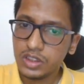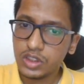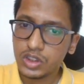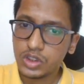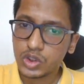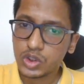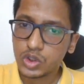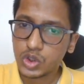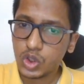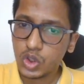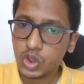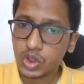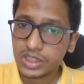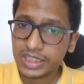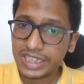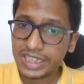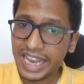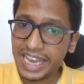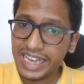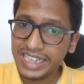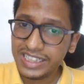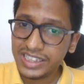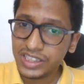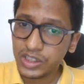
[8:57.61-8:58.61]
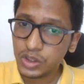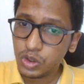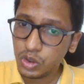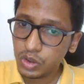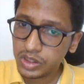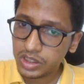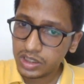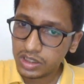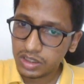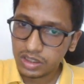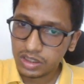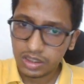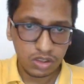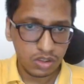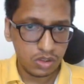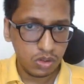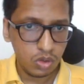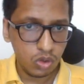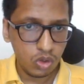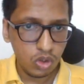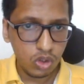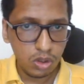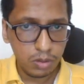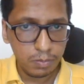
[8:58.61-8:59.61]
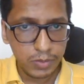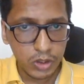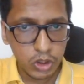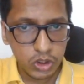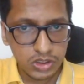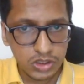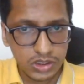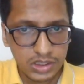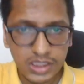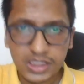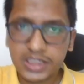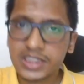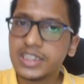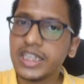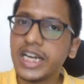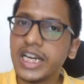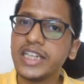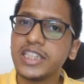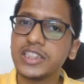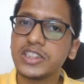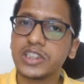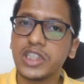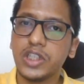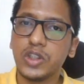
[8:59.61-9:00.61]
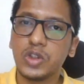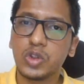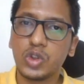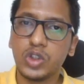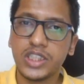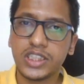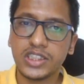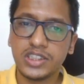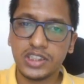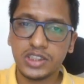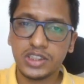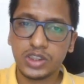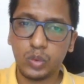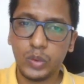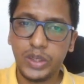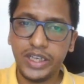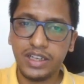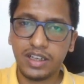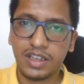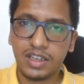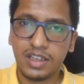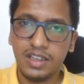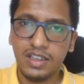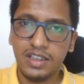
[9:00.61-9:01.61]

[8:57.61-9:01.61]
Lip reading: So, can it go here? No, because this knight is controlling the square.